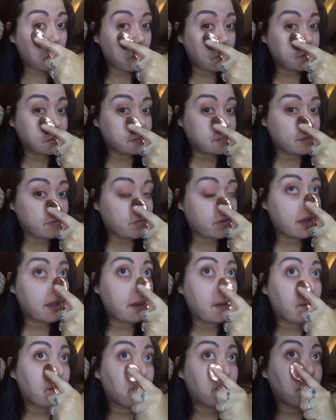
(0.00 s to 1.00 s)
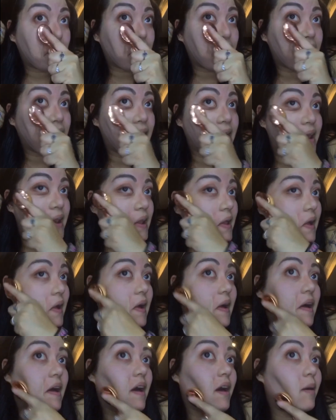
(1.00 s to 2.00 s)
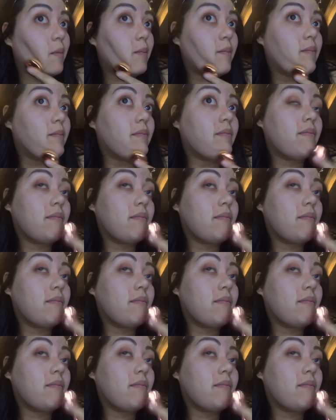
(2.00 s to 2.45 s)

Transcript: is different, but I